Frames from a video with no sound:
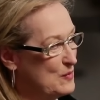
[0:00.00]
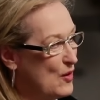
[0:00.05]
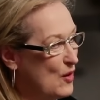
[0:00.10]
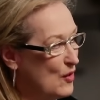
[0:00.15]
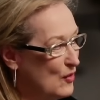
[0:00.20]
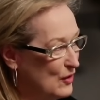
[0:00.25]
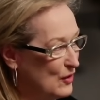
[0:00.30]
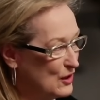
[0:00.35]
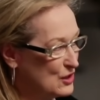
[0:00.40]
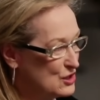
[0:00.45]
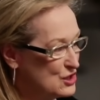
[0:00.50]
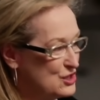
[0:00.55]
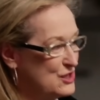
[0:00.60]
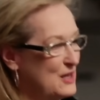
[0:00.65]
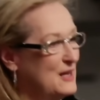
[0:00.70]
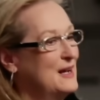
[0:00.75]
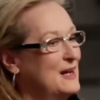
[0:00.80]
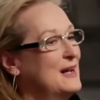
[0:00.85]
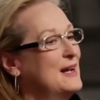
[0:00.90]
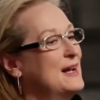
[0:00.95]
Polish,
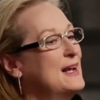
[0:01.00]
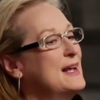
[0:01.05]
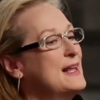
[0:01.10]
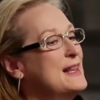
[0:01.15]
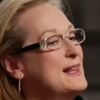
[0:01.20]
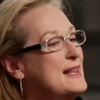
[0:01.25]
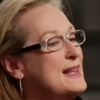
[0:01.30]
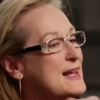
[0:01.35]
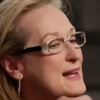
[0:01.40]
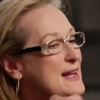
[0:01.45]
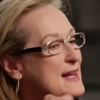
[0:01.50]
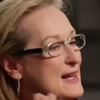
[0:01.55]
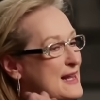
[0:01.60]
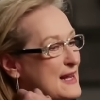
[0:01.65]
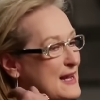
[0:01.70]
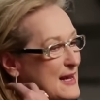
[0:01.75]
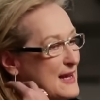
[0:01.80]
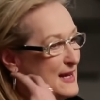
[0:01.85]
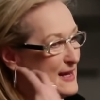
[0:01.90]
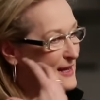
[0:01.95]
then
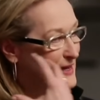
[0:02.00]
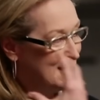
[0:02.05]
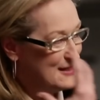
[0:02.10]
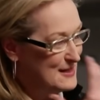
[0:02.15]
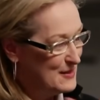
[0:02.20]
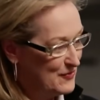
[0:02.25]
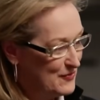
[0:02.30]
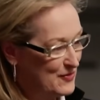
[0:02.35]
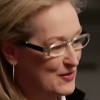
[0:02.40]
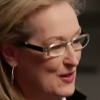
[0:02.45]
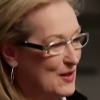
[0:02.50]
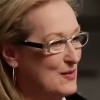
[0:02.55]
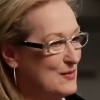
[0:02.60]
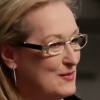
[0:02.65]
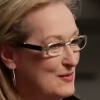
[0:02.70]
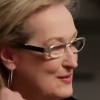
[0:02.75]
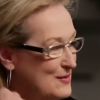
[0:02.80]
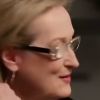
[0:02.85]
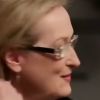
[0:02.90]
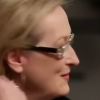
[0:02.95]
the
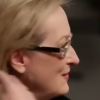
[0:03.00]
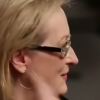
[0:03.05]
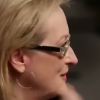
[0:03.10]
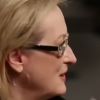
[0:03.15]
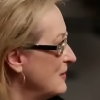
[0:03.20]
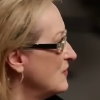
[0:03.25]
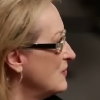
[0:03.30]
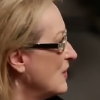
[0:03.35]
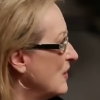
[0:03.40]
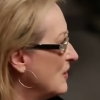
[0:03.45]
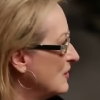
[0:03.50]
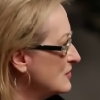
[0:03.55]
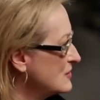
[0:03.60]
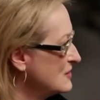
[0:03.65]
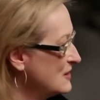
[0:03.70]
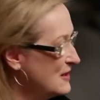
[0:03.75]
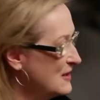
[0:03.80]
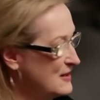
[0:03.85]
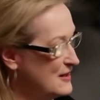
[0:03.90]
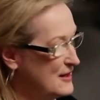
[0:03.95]
diphthongs
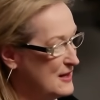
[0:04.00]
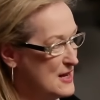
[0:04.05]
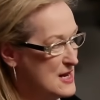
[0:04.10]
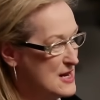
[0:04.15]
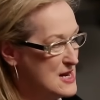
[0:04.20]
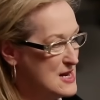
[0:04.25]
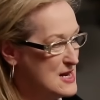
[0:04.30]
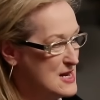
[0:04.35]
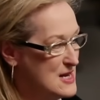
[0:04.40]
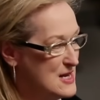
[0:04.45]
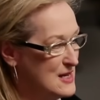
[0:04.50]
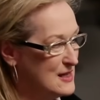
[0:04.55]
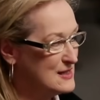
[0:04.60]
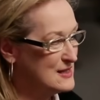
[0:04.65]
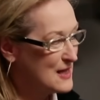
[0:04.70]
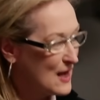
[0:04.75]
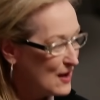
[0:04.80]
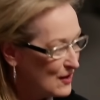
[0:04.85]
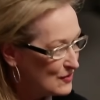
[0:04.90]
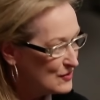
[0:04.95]
and the
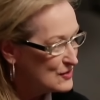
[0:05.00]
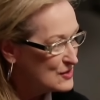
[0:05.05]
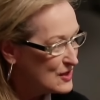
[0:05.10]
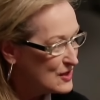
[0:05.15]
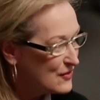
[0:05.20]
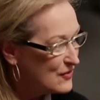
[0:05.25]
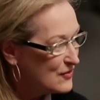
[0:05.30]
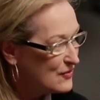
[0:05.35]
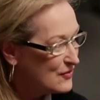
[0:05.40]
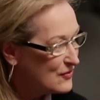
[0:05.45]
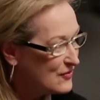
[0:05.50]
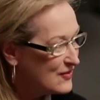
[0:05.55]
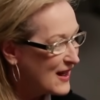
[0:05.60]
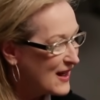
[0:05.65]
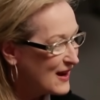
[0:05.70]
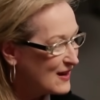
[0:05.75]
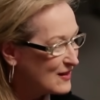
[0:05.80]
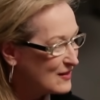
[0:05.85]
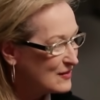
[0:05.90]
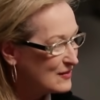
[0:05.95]
sounds of
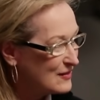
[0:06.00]
that